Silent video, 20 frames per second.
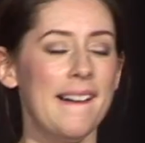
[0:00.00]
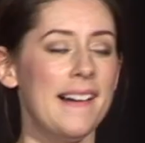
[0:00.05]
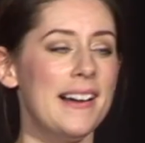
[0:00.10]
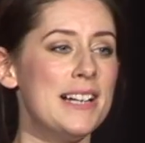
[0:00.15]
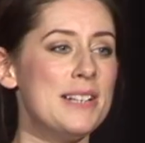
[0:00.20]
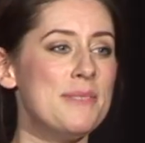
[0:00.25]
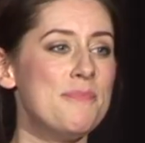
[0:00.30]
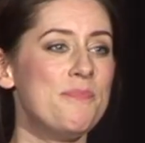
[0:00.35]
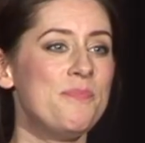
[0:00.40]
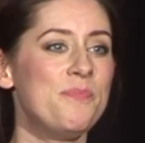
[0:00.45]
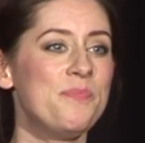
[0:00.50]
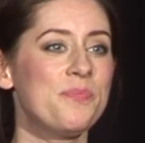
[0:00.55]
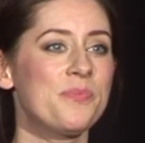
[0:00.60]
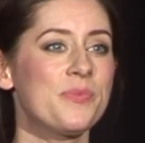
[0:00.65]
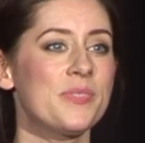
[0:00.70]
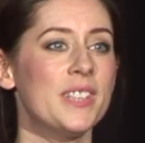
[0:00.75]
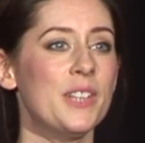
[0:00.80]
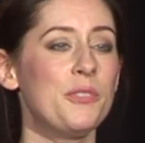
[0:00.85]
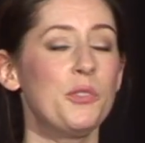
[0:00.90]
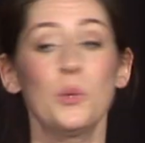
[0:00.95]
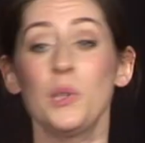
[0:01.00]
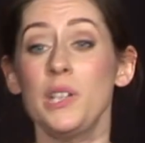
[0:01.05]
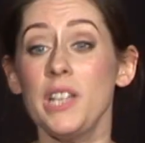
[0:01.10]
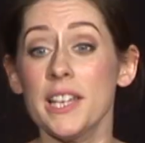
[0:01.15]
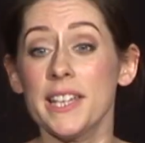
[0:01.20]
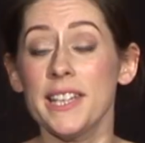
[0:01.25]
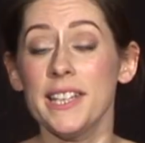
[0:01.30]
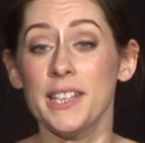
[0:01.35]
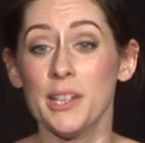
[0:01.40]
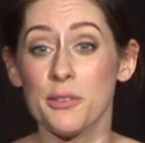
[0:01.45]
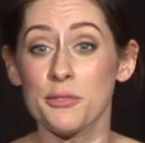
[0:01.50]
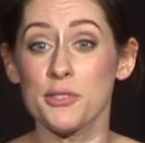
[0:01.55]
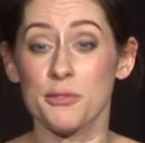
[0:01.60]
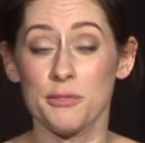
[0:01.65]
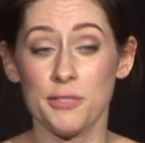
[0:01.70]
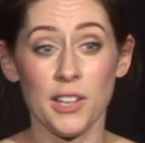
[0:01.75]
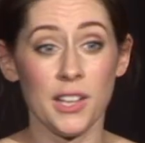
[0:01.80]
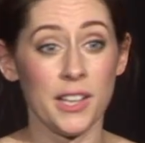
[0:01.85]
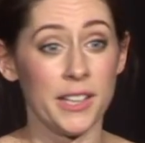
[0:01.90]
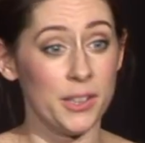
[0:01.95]
If you're lucky enough to
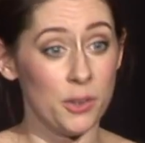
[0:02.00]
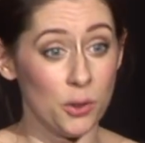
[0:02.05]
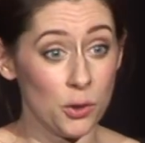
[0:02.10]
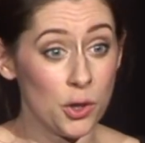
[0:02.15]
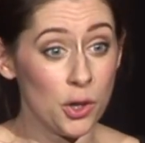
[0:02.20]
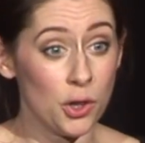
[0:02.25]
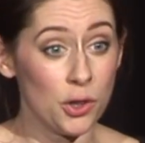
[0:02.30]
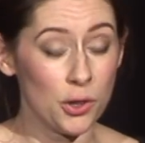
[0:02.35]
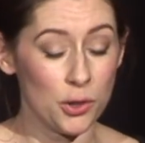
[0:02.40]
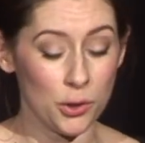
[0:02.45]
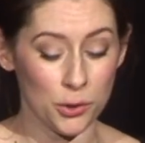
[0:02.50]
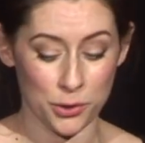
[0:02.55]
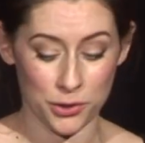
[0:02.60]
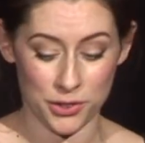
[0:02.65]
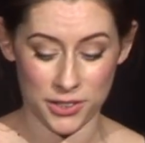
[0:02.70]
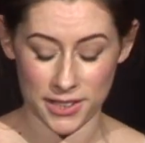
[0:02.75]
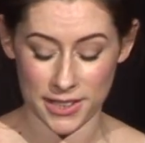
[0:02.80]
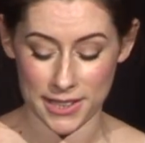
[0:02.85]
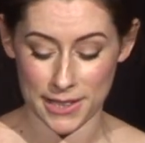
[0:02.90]
fly on Concorde,